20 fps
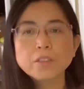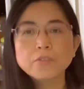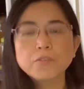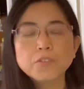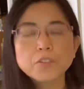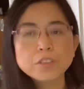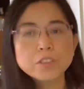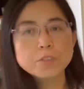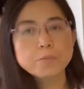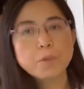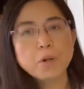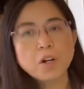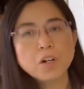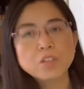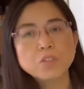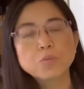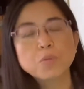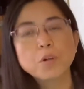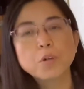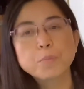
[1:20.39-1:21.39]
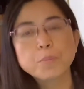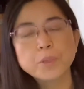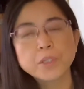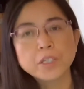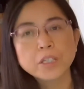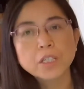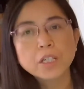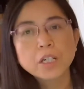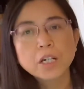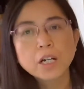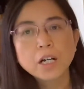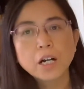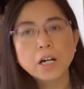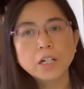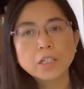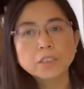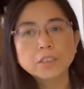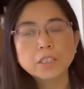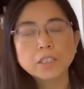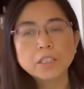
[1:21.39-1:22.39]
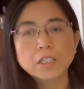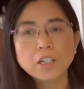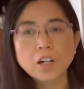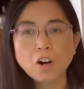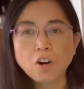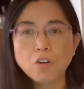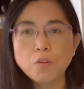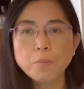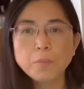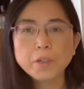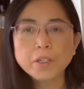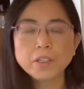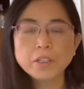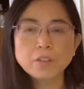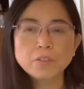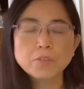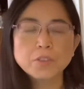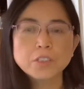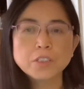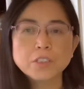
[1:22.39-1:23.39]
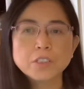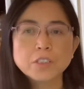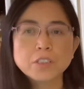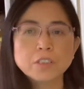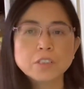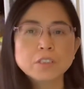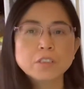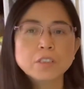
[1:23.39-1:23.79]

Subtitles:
The first part will be daily home care, which